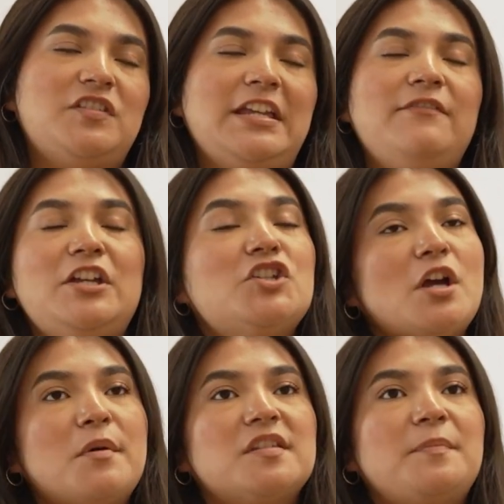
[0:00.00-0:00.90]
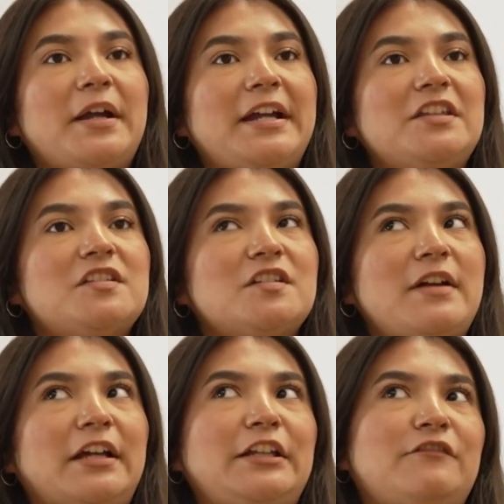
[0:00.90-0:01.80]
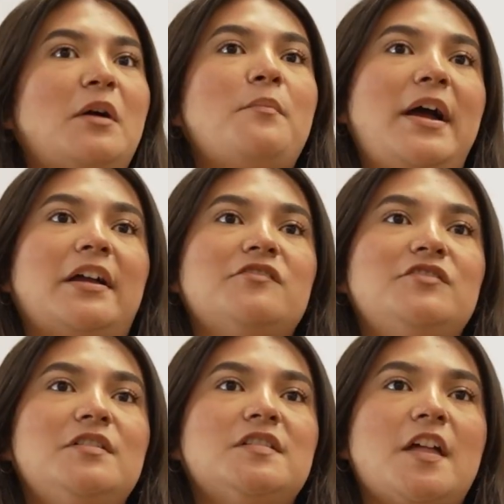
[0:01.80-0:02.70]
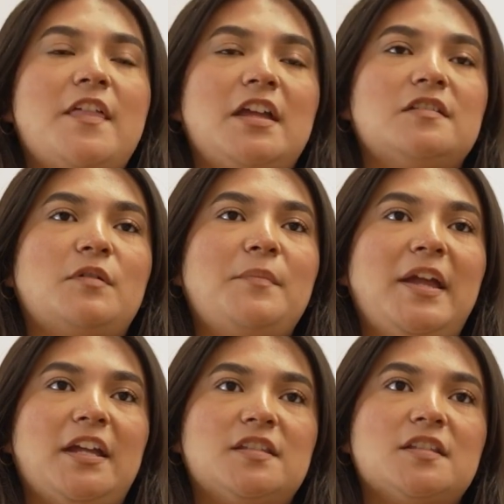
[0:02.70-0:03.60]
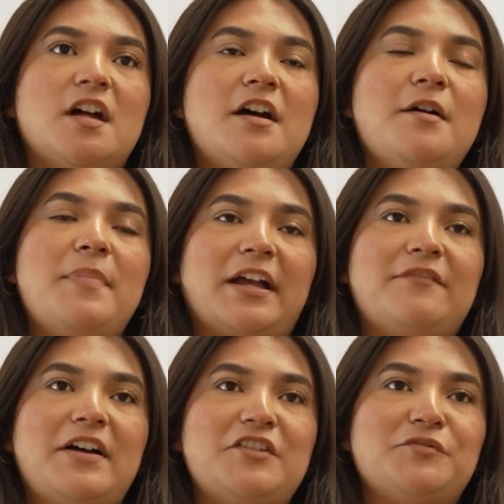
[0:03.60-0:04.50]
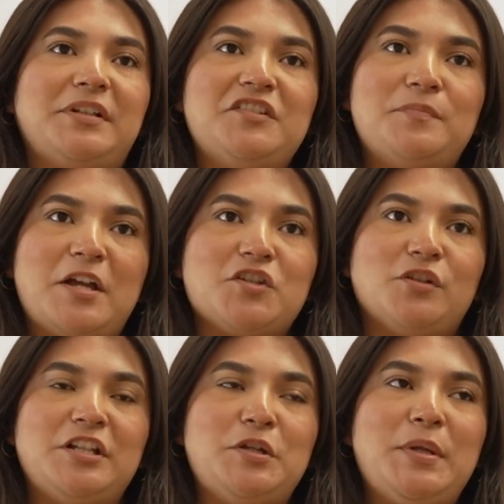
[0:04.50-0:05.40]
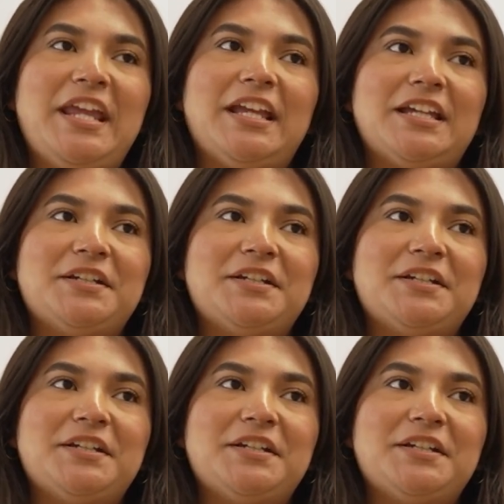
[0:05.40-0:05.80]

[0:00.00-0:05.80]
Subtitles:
TV show experience directly from BECA students, I think is what makes BECAFest really special and unique.